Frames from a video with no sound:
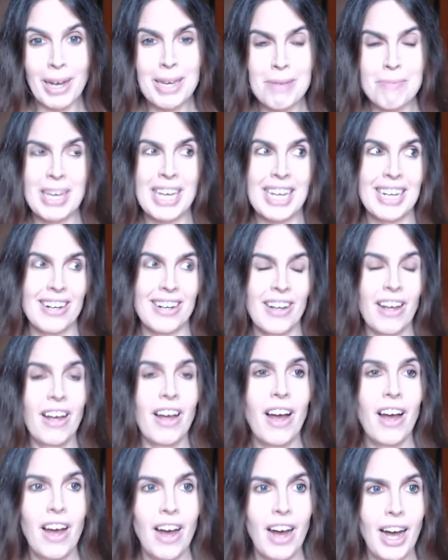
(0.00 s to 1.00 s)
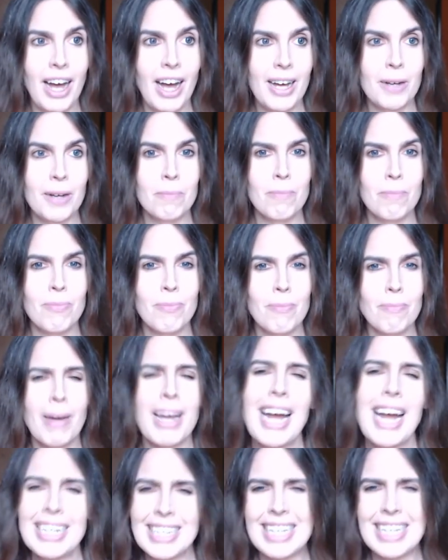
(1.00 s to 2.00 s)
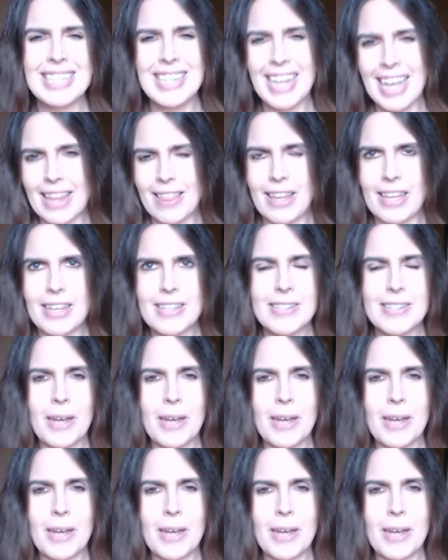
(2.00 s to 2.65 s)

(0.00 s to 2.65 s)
I mean, um, my idea is like this.